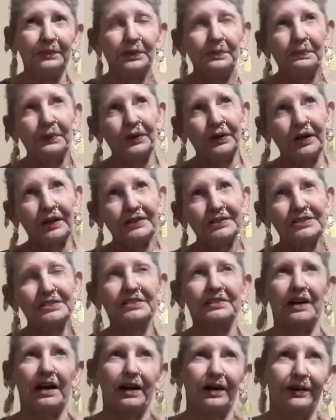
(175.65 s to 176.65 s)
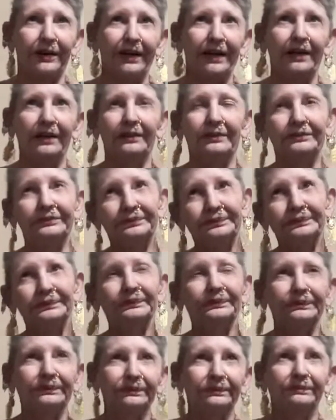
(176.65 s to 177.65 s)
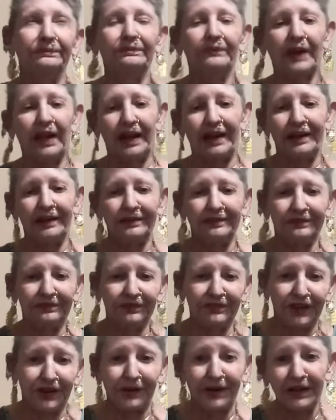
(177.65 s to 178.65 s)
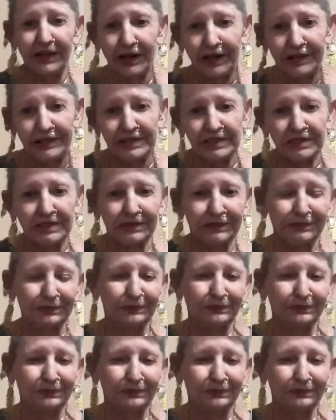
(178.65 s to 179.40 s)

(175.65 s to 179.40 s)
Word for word: you put on a sari, Okay, very nice.